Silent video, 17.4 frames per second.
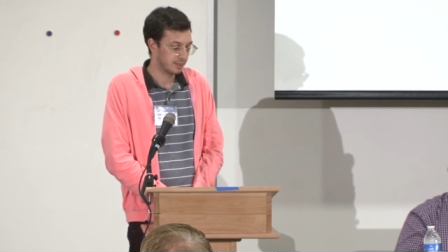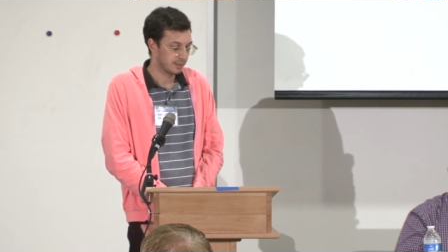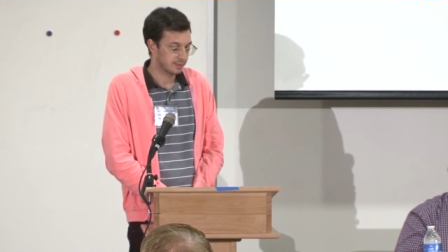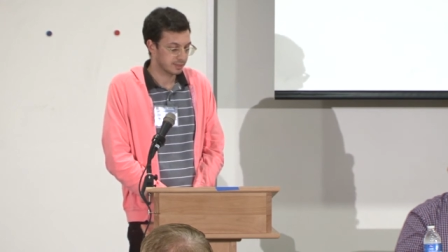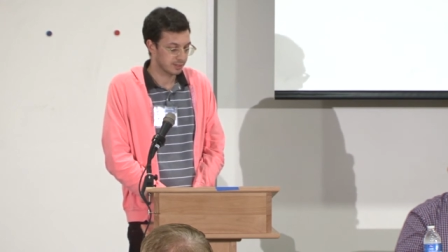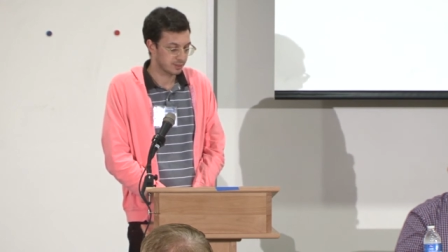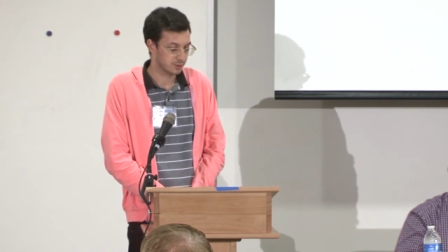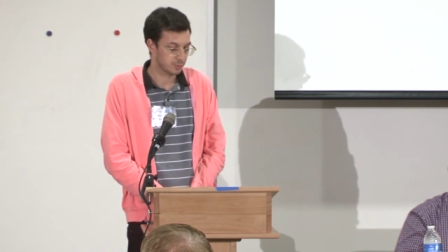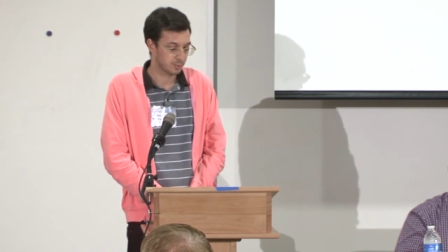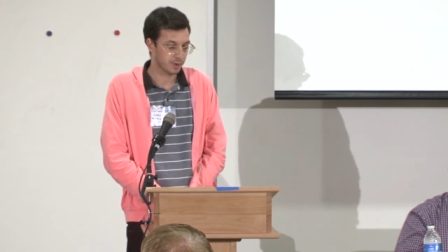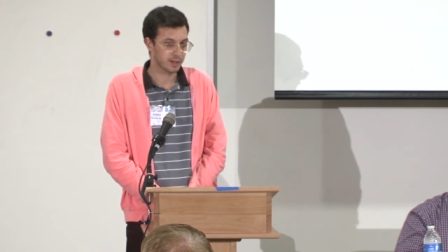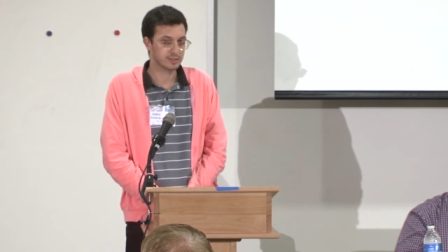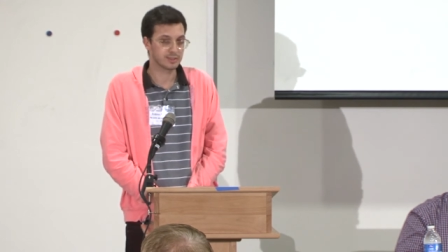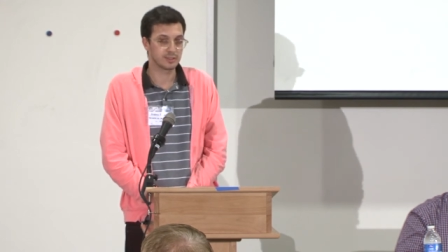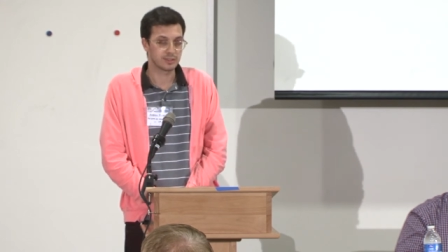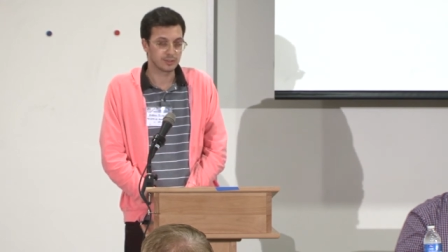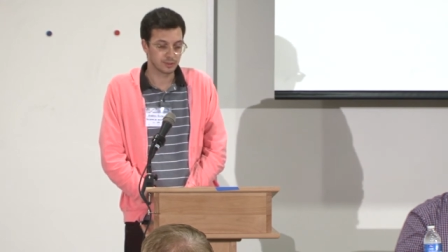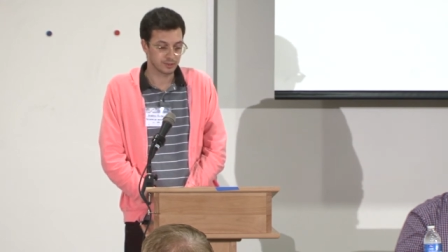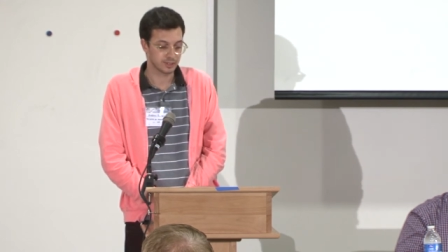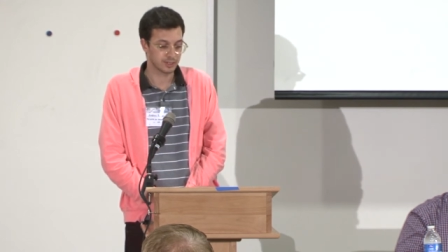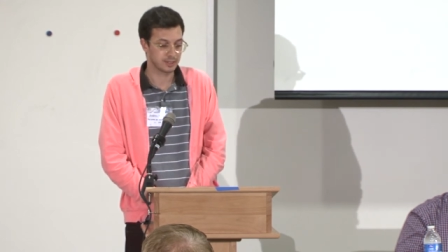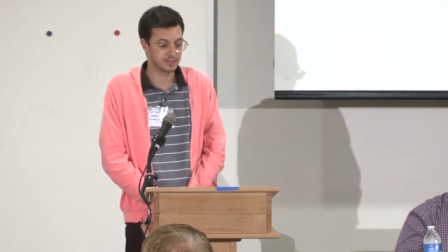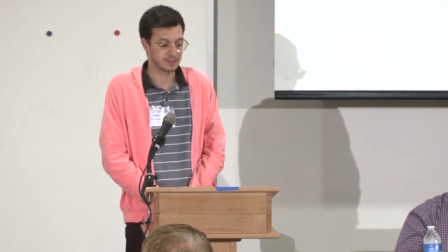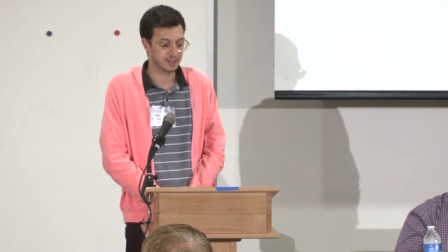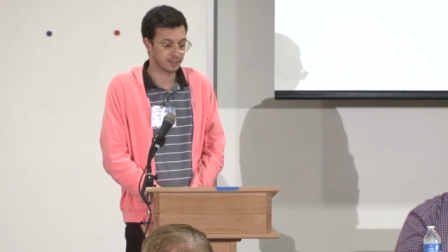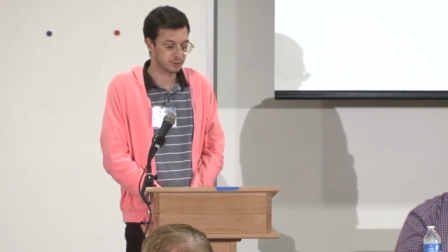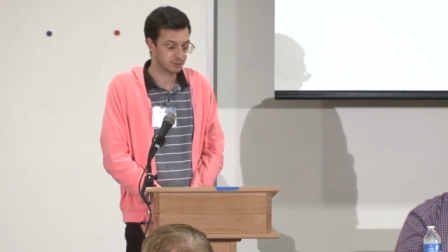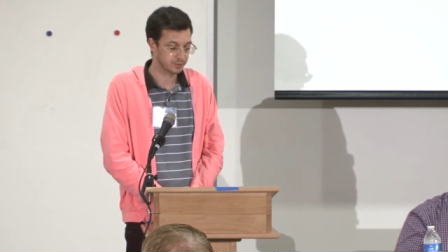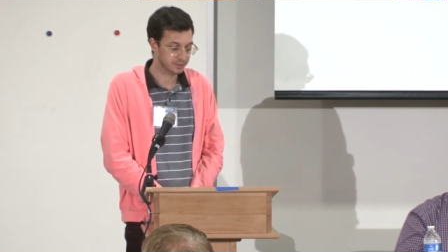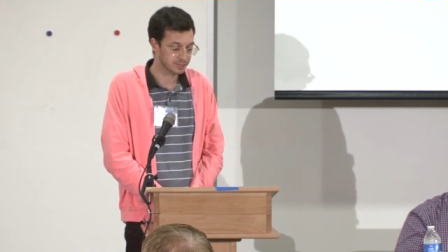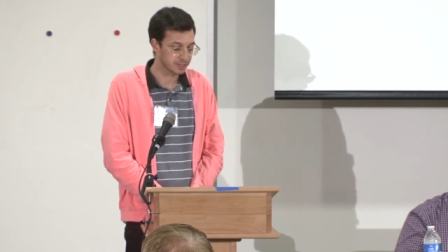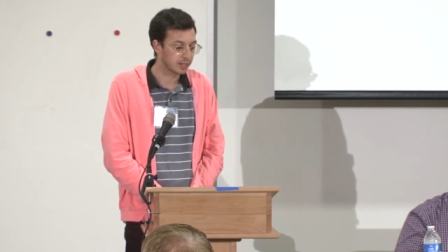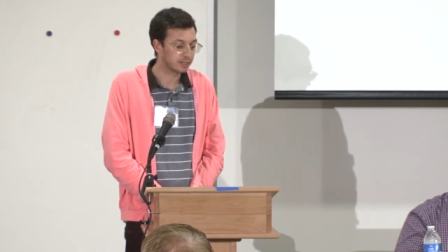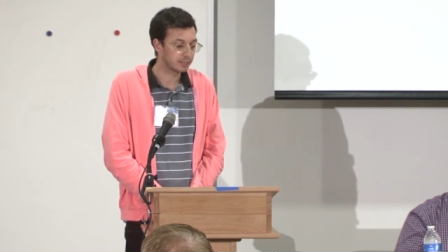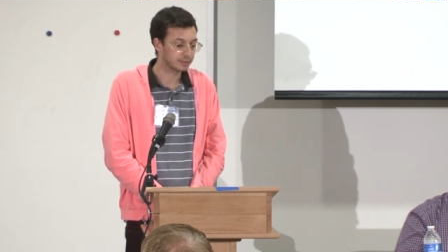such as prostitution and sexual
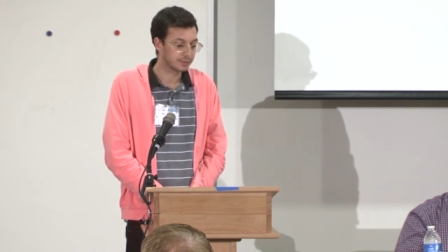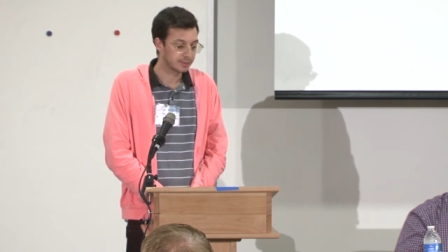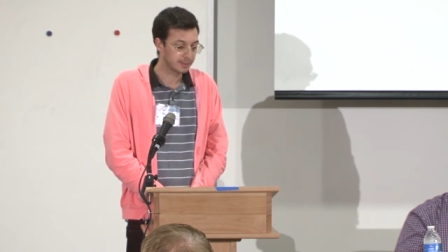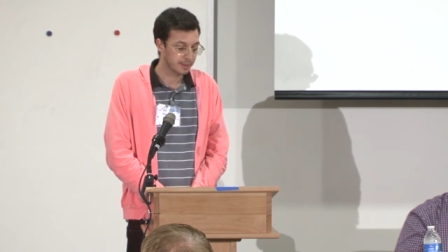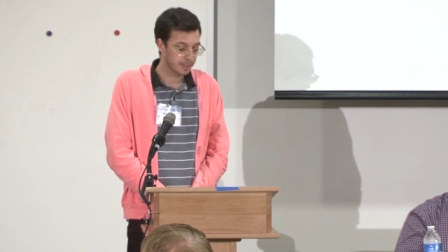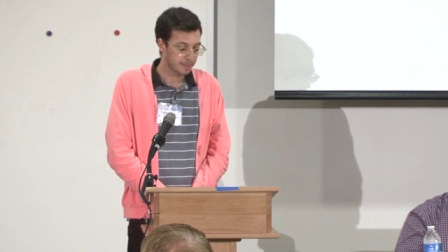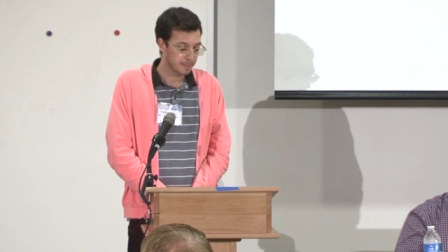assault.